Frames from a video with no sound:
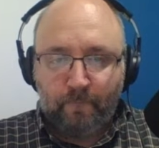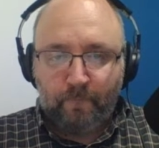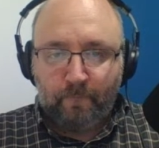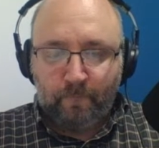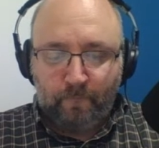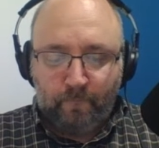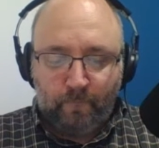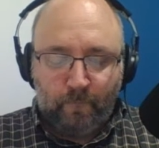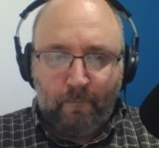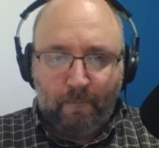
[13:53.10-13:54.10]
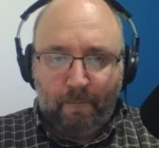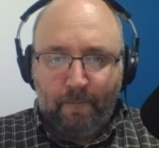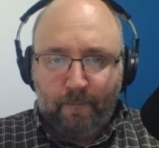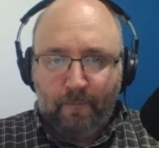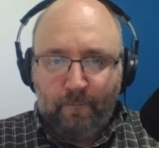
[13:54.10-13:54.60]

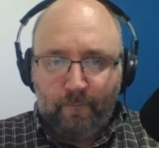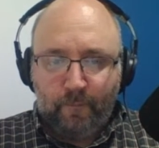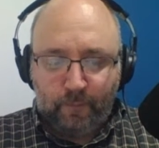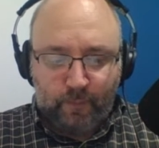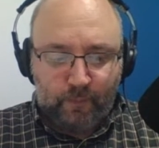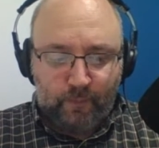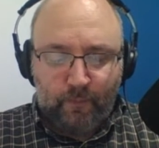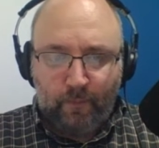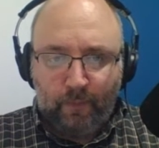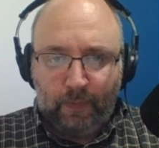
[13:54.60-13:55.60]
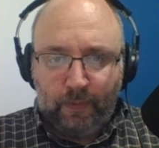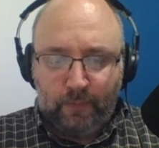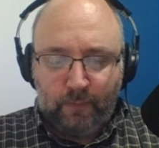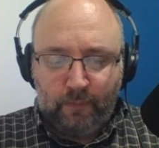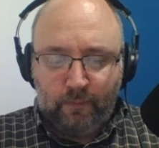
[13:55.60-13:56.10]

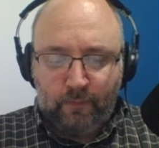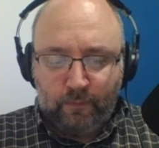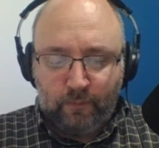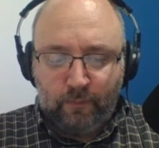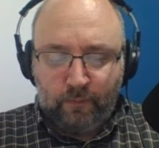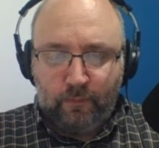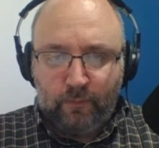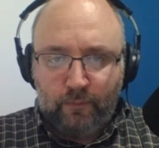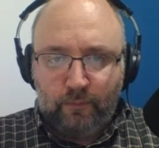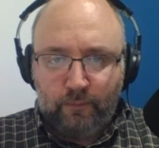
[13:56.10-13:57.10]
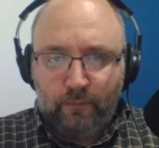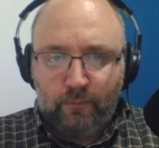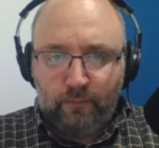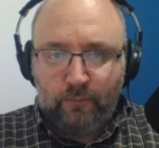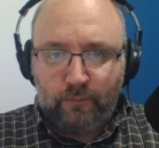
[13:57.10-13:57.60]

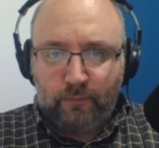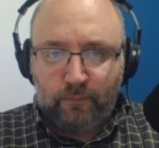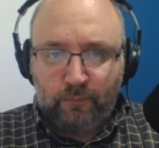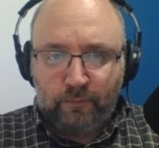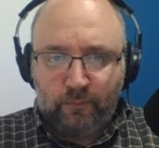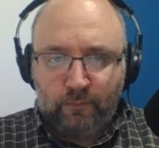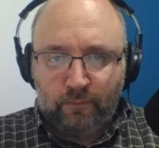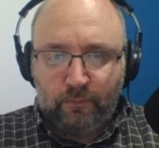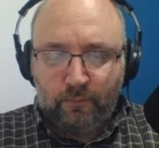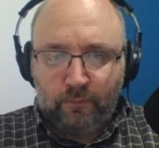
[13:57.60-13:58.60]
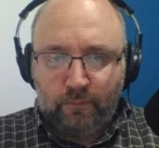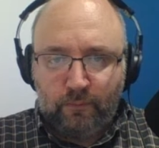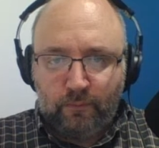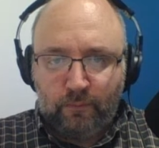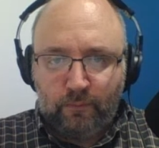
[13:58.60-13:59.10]

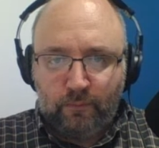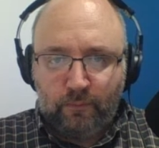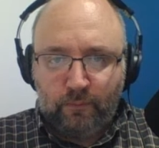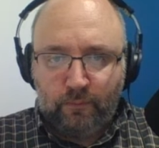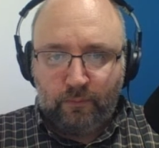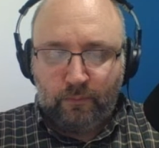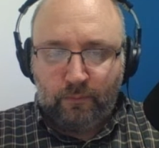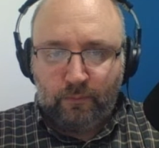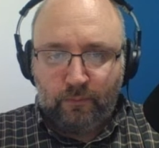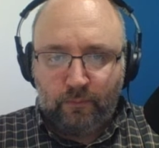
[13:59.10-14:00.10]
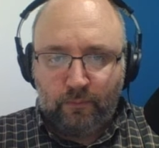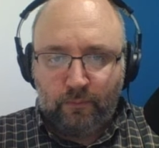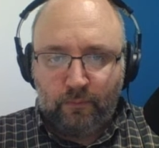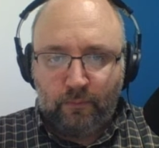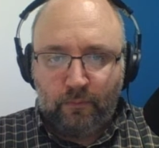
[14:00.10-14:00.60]

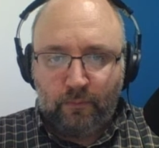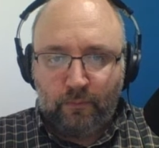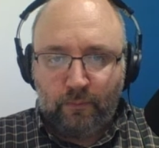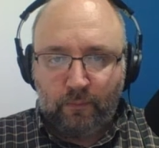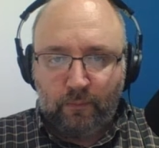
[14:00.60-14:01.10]
(not speaking)